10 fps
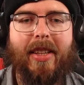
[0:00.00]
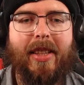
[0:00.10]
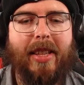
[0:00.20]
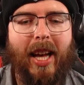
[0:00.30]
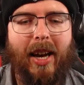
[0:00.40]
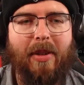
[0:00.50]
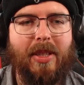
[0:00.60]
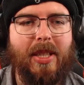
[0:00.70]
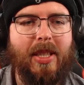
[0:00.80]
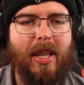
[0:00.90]
That
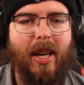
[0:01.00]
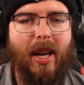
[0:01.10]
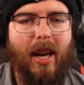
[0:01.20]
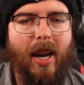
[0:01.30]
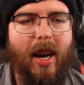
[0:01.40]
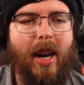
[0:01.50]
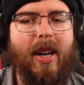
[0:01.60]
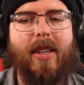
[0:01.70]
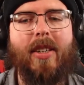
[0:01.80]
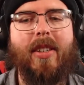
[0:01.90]
was
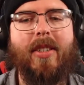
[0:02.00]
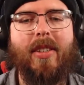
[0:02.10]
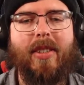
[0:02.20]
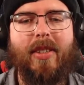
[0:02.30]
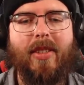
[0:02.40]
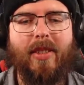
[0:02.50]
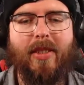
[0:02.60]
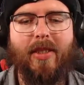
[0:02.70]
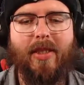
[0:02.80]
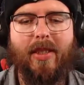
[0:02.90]
hard,
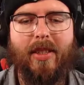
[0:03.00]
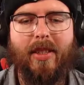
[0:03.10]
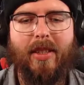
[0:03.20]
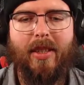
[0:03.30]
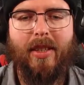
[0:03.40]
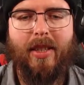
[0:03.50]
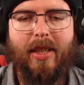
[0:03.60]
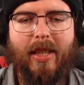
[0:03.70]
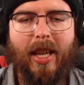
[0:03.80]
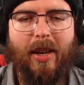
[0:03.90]
dude.
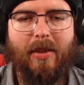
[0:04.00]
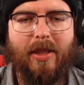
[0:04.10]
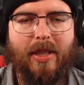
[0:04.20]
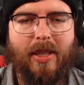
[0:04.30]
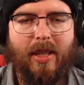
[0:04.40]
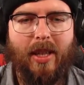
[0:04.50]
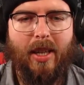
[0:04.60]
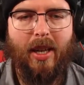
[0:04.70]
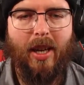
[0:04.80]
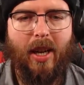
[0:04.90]
That was...
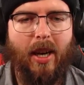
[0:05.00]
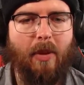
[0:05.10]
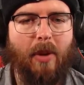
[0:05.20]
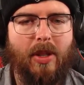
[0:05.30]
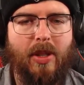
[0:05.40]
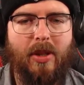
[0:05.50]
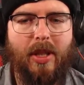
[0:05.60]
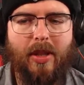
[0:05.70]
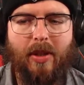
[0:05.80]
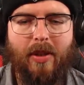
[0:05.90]
Hard. What is your
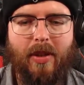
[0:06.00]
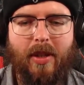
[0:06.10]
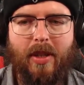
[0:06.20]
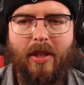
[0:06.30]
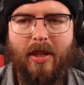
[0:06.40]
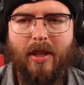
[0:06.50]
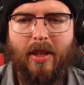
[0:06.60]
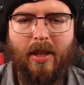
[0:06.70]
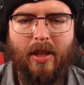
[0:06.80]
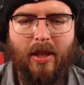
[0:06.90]
deal?
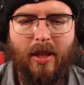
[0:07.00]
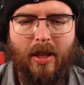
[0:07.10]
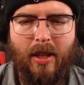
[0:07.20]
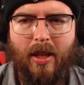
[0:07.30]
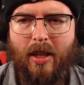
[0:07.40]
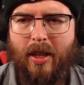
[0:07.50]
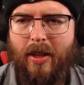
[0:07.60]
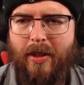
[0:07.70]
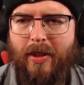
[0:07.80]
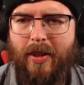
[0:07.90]
Ah,
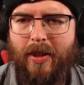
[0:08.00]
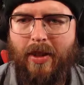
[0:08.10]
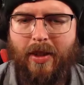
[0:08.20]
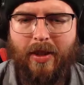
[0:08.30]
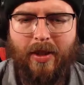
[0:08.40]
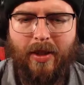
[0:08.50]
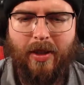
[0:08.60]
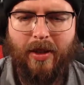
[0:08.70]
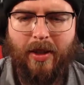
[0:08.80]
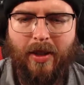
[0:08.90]
a town with a
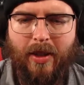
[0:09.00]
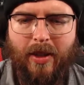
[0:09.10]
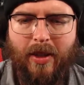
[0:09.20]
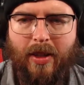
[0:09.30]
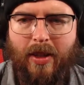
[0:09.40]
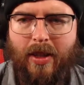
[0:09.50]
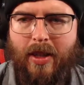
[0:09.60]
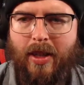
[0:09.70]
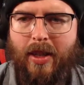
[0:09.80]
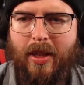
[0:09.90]
prowess for weed
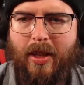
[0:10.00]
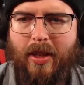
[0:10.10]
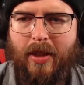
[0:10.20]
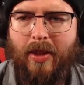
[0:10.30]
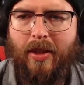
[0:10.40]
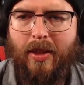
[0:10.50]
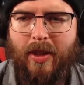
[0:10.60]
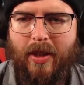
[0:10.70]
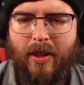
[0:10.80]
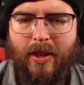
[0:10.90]
and death root.
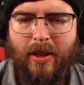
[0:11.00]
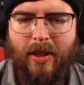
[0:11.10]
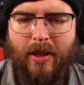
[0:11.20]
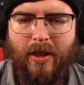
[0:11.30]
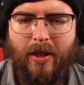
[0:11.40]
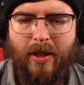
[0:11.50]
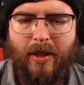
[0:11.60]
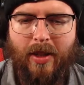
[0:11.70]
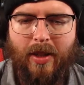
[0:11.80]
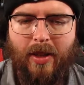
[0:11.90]

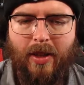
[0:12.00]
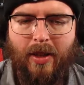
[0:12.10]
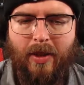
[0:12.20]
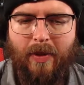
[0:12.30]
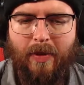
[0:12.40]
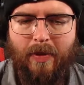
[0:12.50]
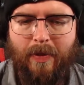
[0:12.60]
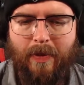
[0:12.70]
Hmm, I'm known as D.